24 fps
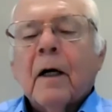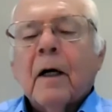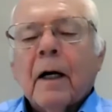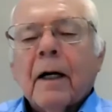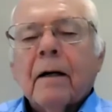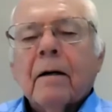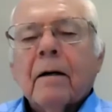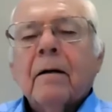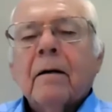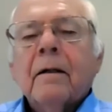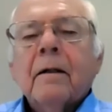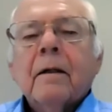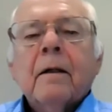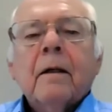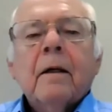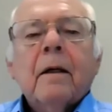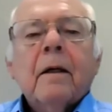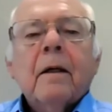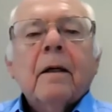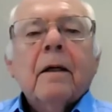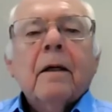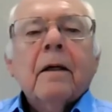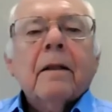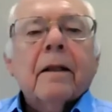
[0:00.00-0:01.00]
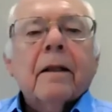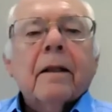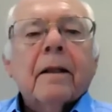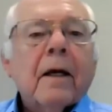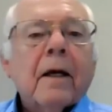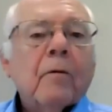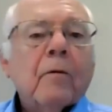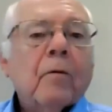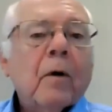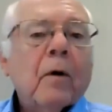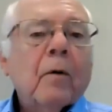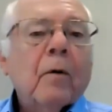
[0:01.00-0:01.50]
higher than
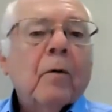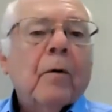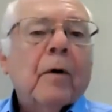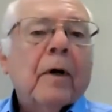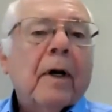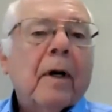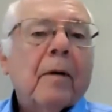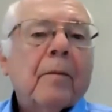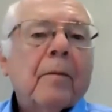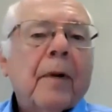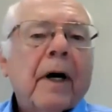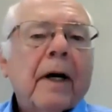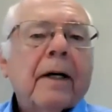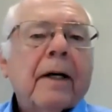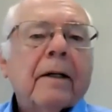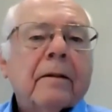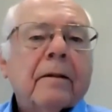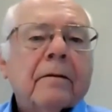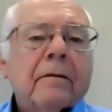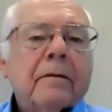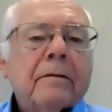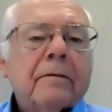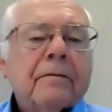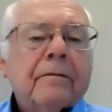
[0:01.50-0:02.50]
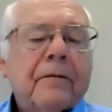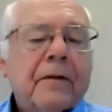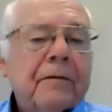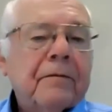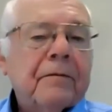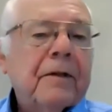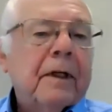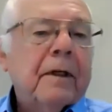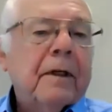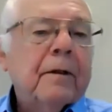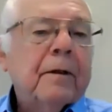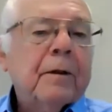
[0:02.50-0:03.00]
they were when I bought it
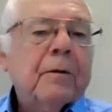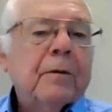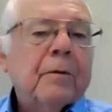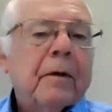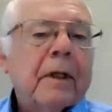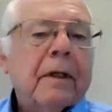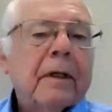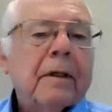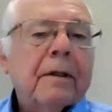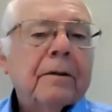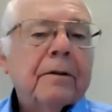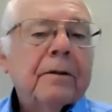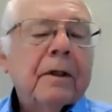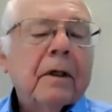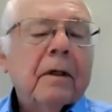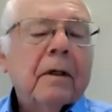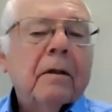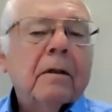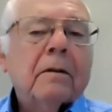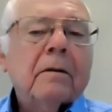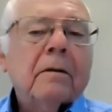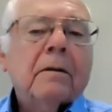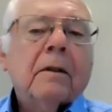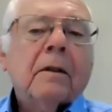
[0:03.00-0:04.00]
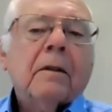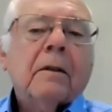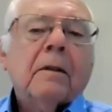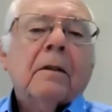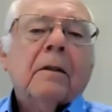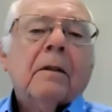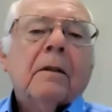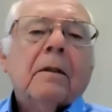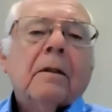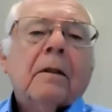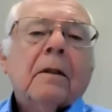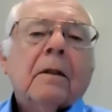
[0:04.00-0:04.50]
15 or 20 years ago?
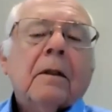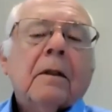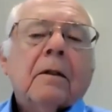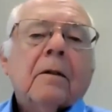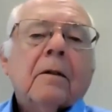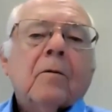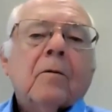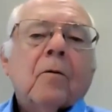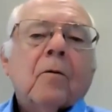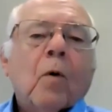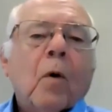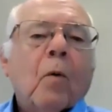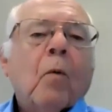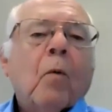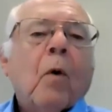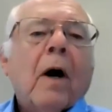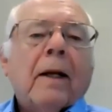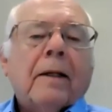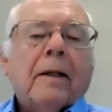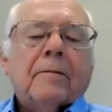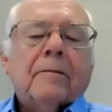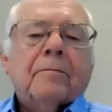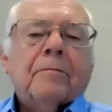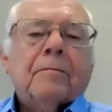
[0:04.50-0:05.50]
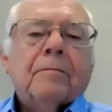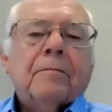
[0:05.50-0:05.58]
Or what?